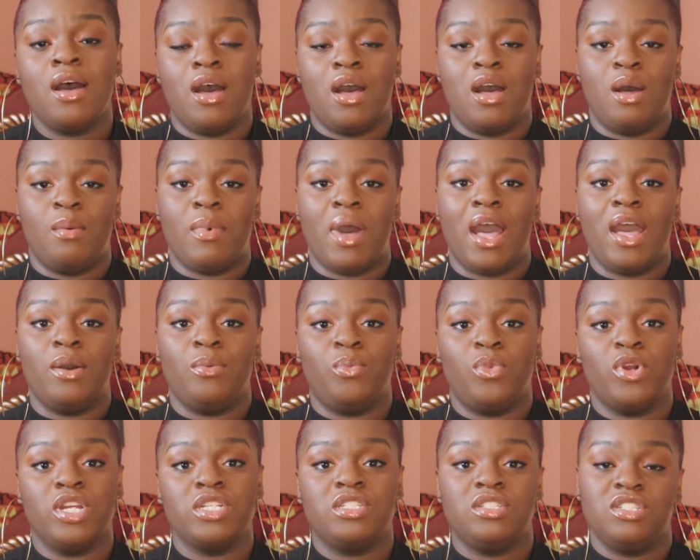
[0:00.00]
I
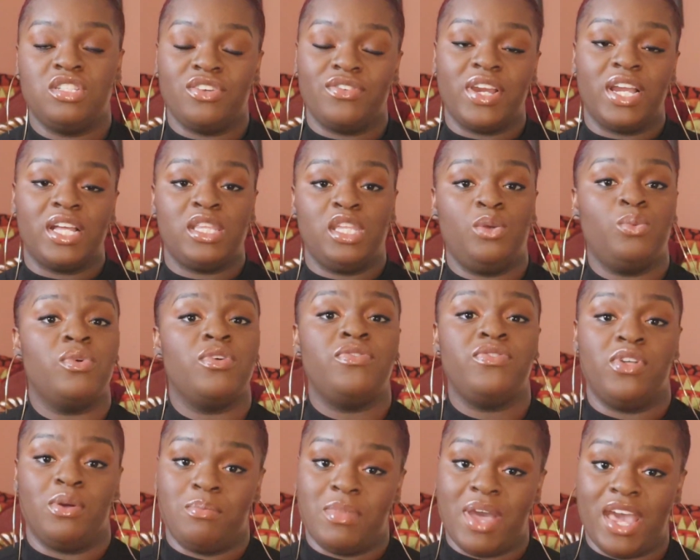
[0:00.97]
worked directly
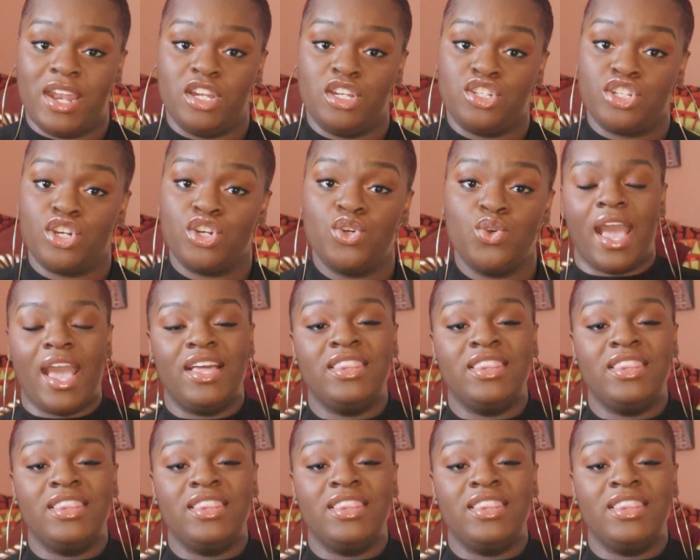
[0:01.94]
with the manager.